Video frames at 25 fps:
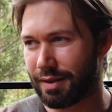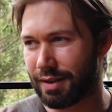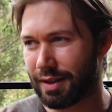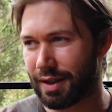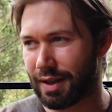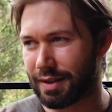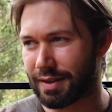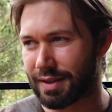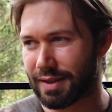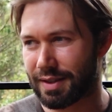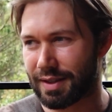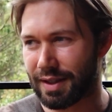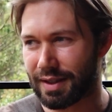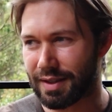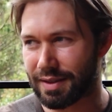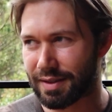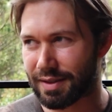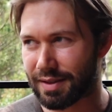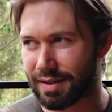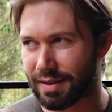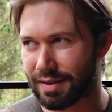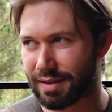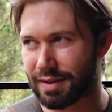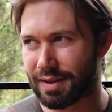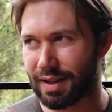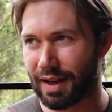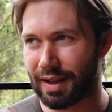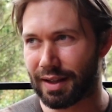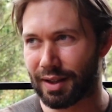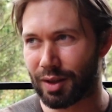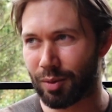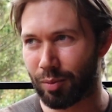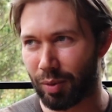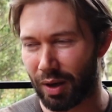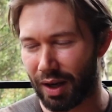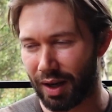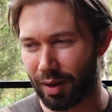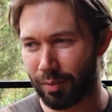And since saying
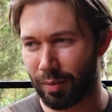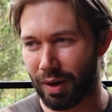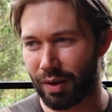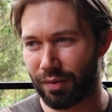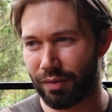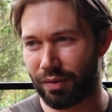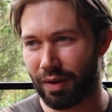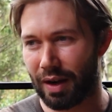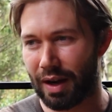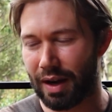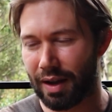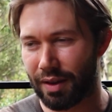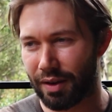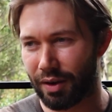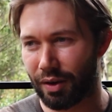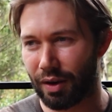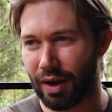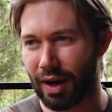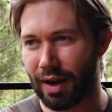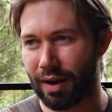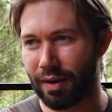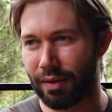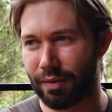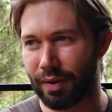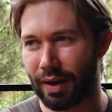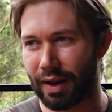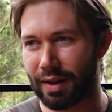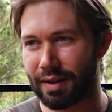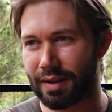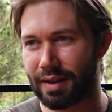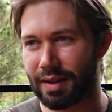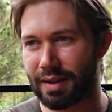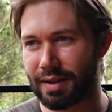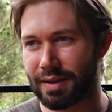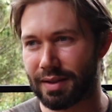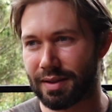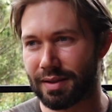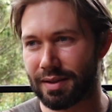goodbye to my father, I have had
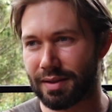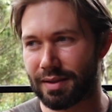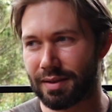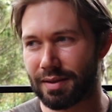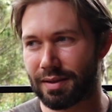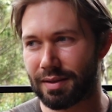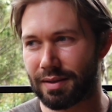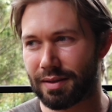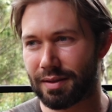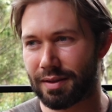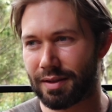this